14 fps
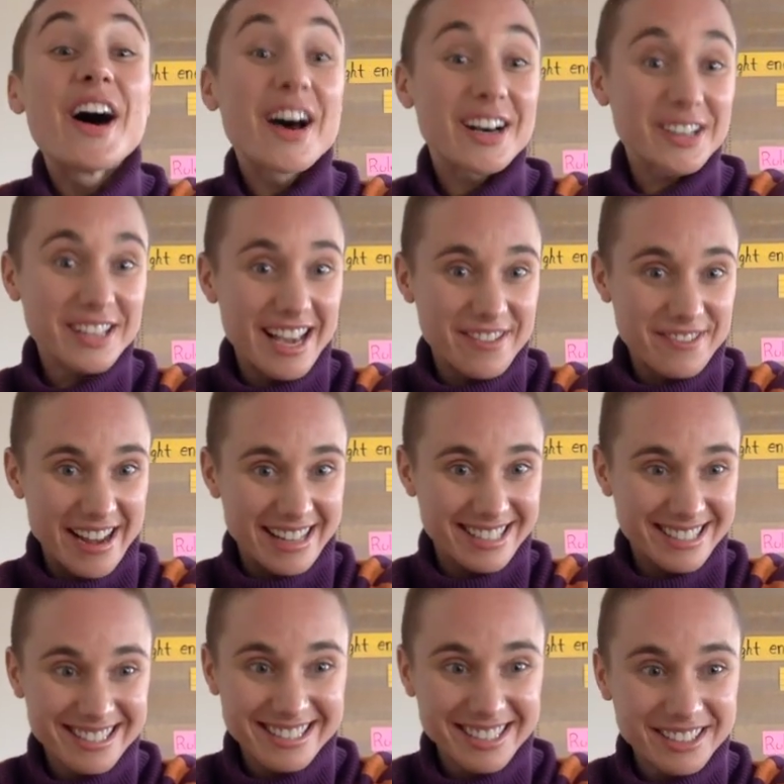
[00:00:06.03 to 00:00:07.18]
Okay,
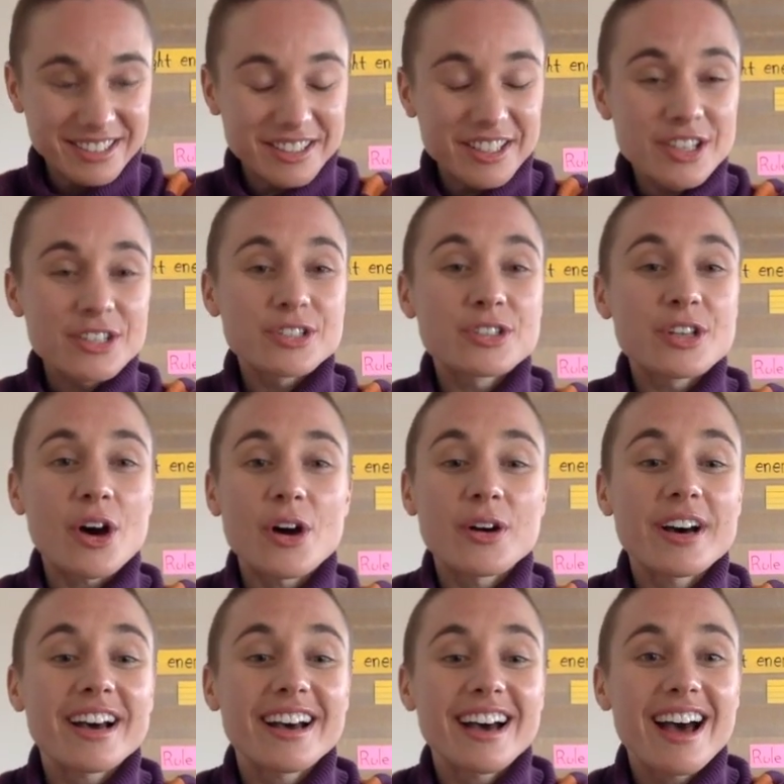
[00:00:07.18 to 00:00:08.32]
friends. So
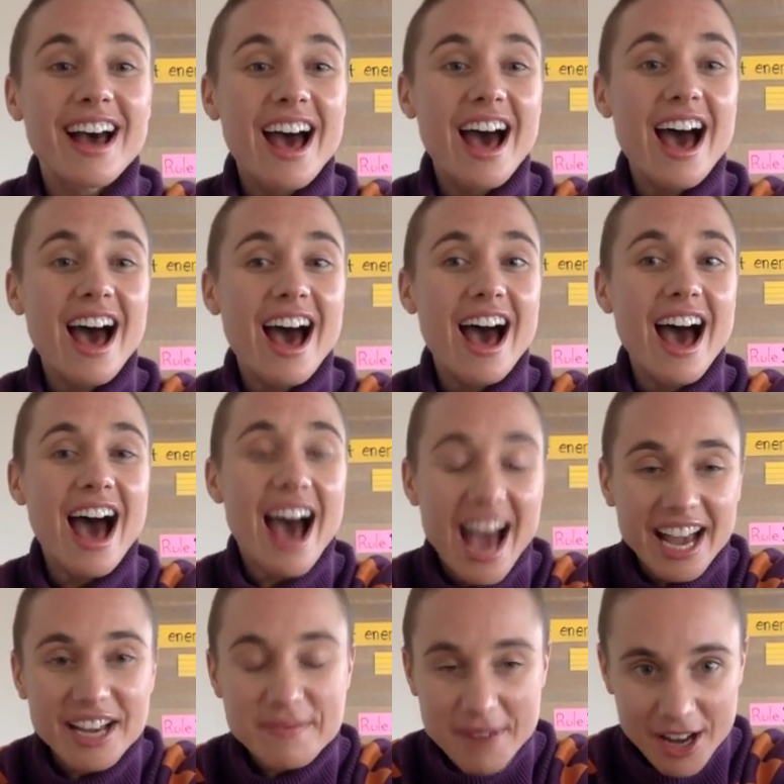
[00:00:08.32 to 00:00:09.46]
I
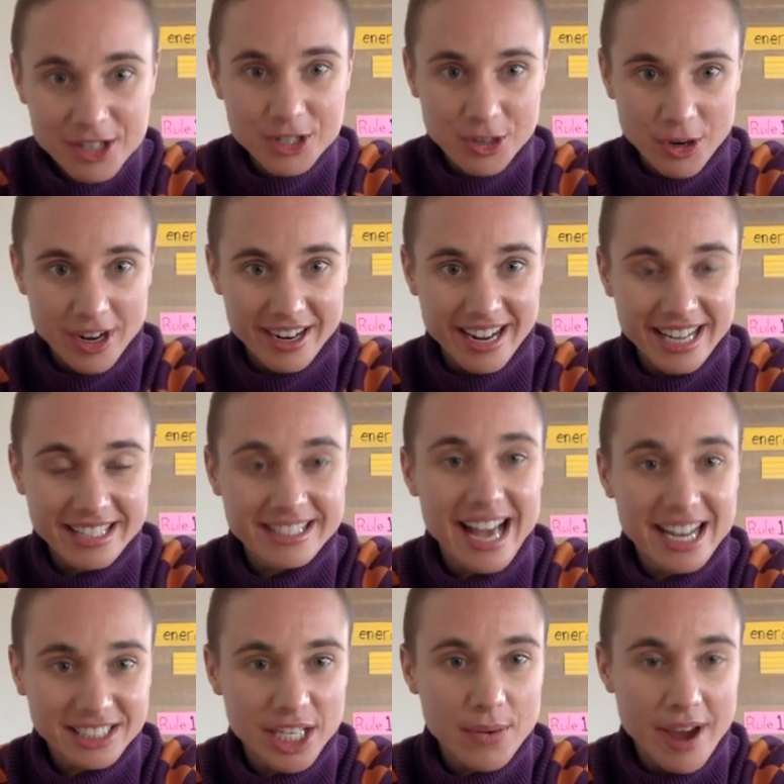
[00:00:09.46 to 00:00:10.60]
am not sure
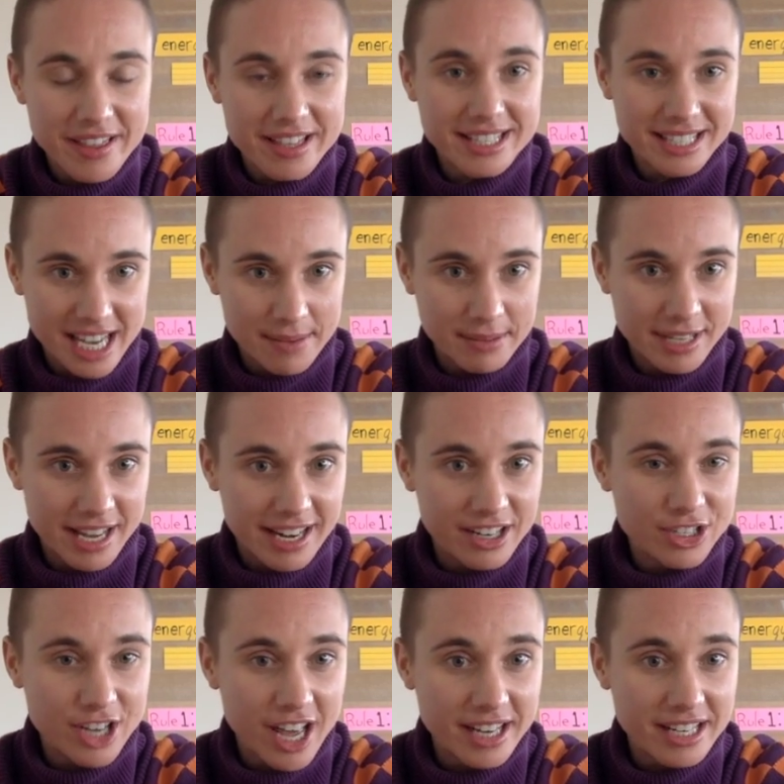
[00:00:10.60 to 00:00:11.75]
exactly why this keeps getting
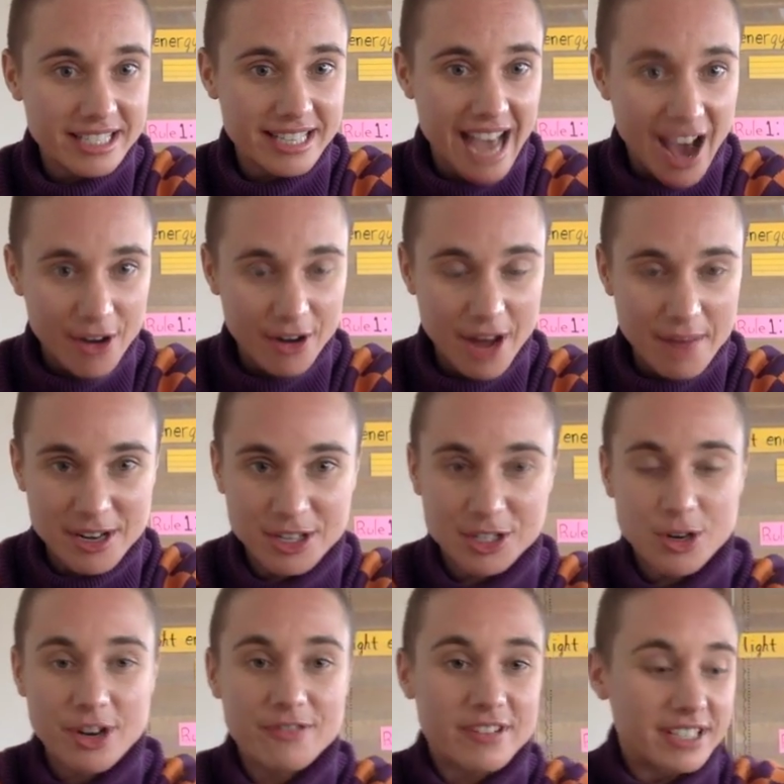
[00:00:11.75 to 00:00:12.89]
shut down. I'm not
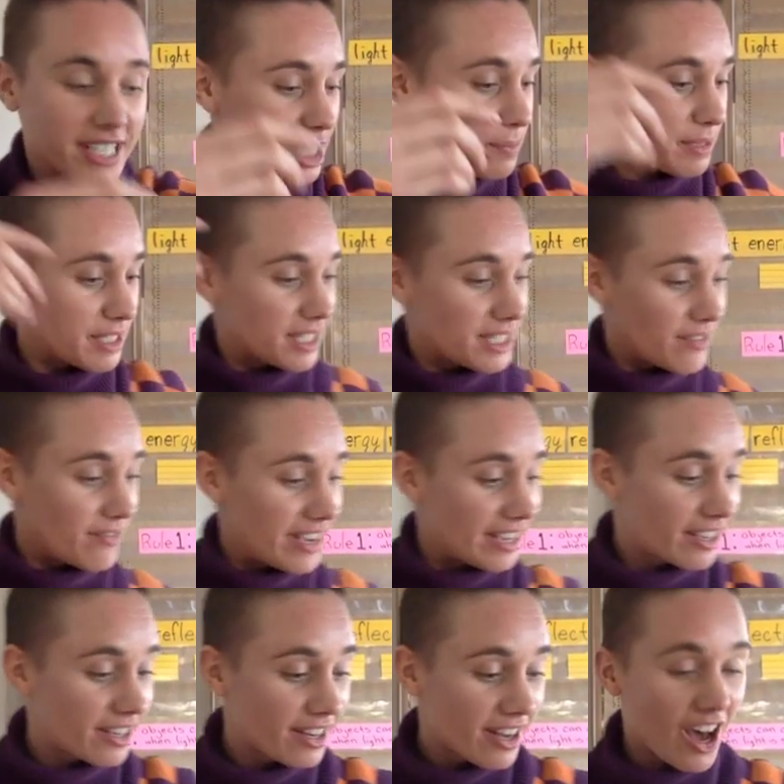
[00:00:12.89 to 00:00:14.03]
sure if it's a
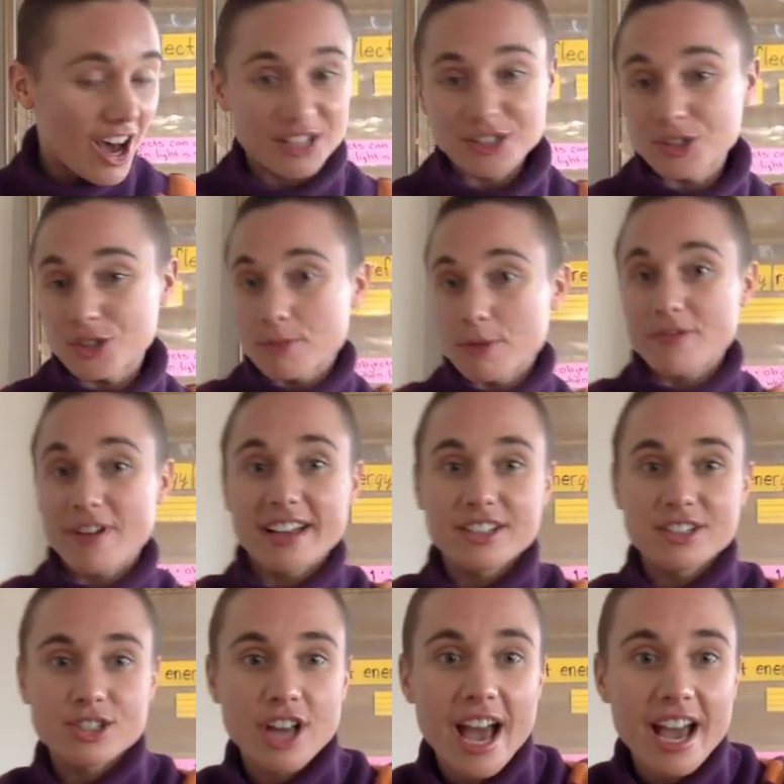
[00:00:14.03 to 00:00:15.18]
specific
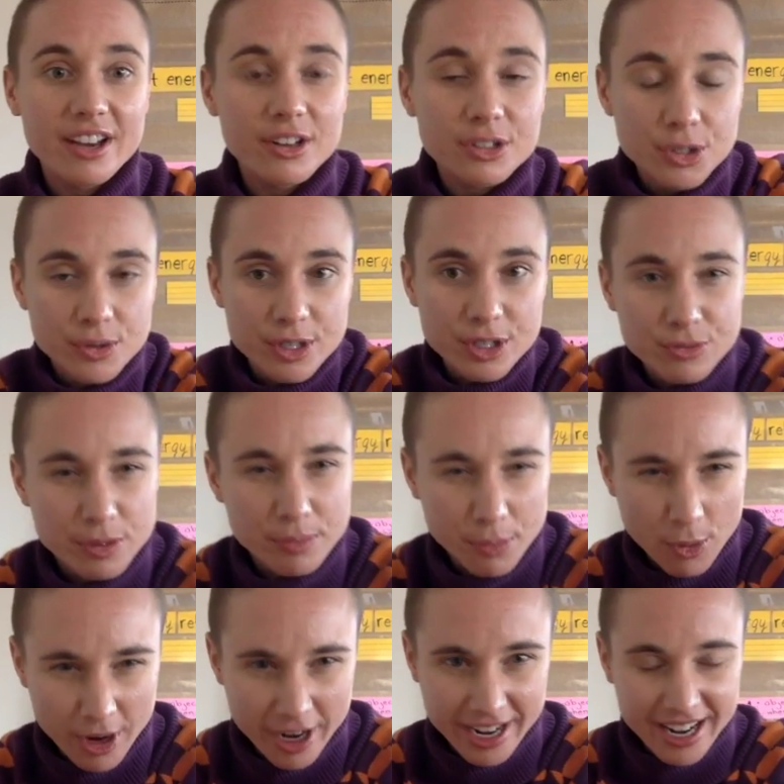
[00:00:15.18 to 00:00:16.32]
unsupervised child who is
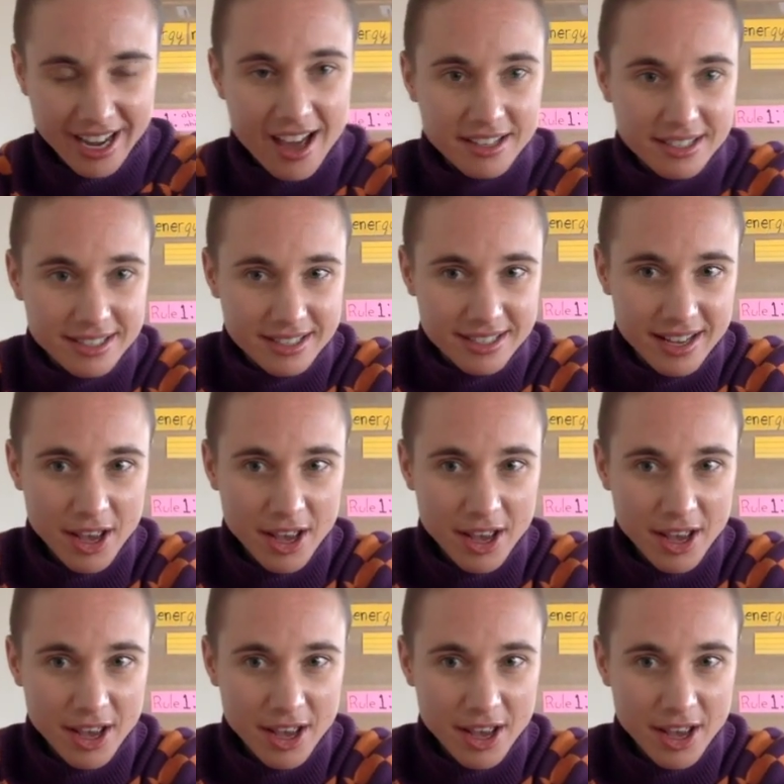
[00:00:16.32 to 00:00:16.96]
reporting us,